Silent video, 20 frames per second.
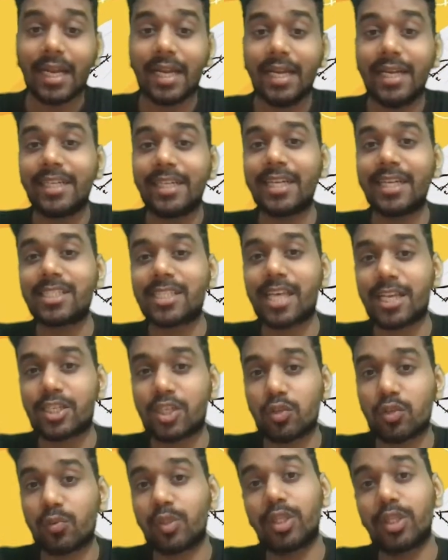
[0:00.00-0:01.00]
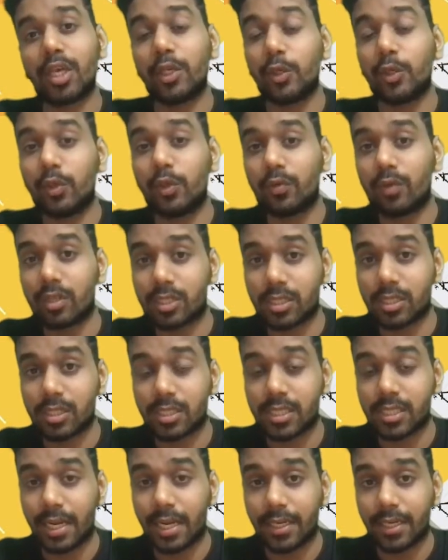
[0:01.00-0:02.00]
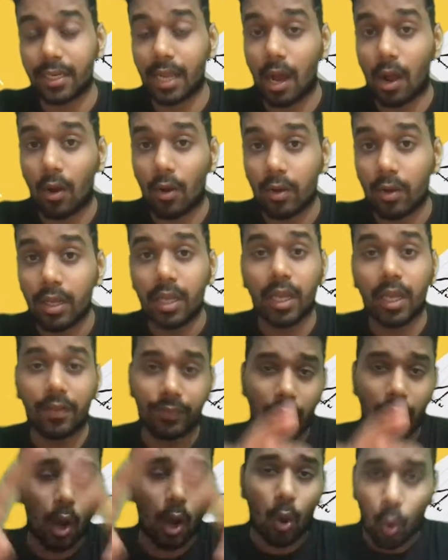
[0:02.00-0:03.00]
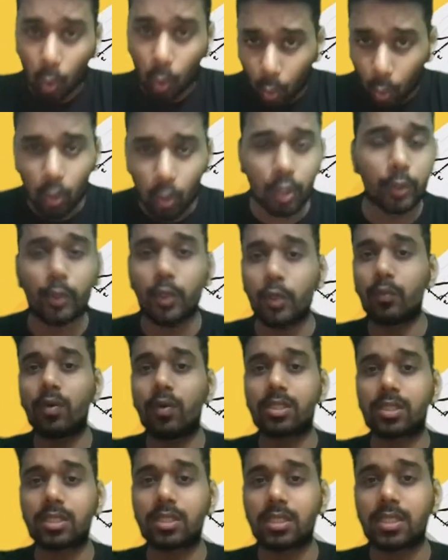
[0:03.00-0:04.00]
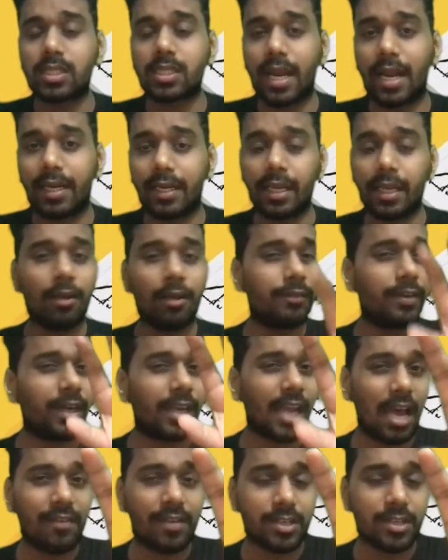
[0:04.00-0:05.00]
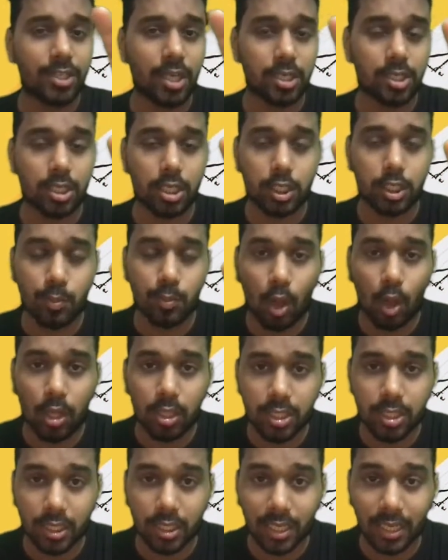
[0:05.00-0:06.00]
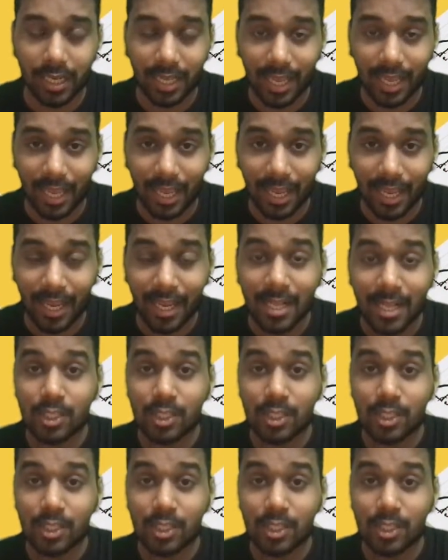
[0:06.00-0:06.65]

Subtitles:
intersection with the universal set. Now in the whole universal set, we are having just a small circle A.